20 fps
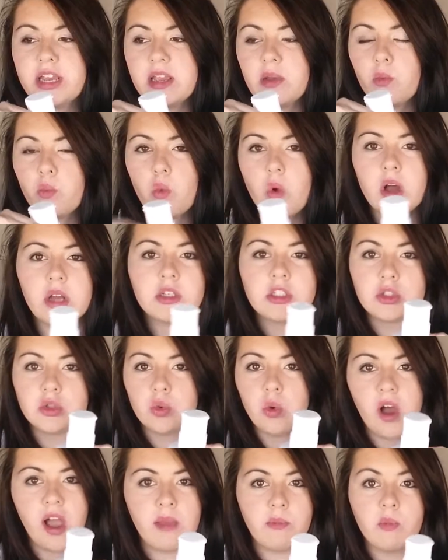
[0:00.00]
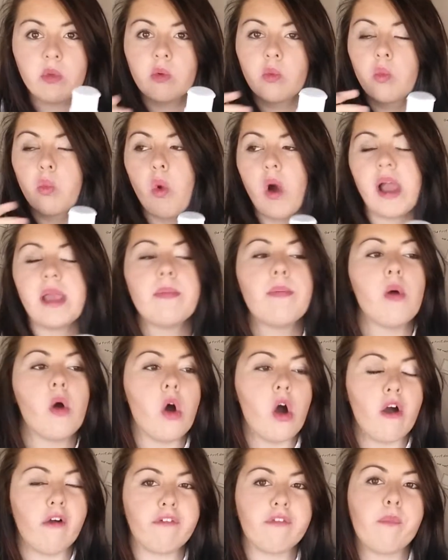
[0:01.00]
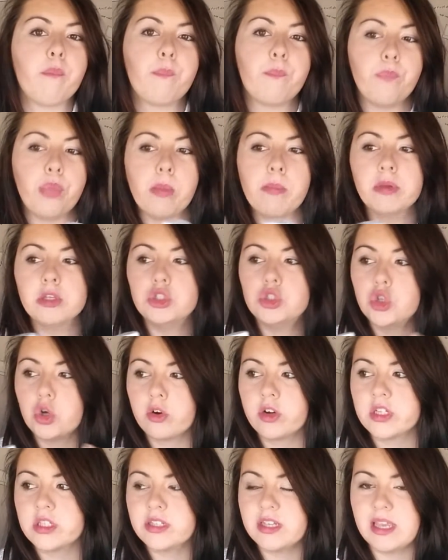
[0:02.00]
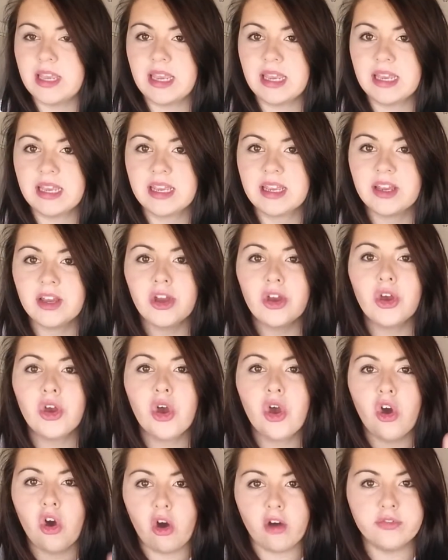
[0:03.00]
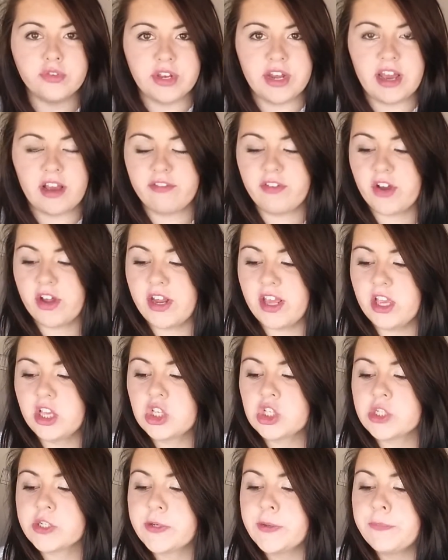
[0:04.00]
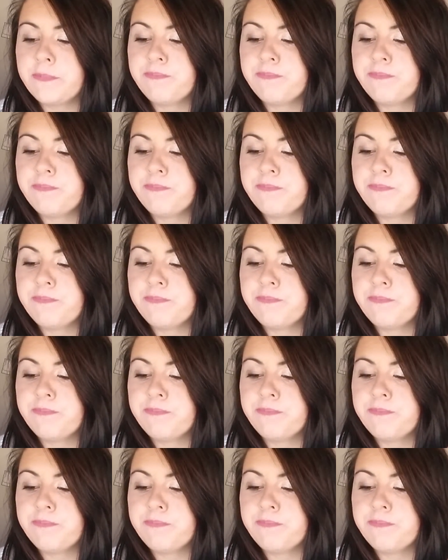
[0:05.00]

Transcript: The one swipe will wipe off the majority of your nail varnish.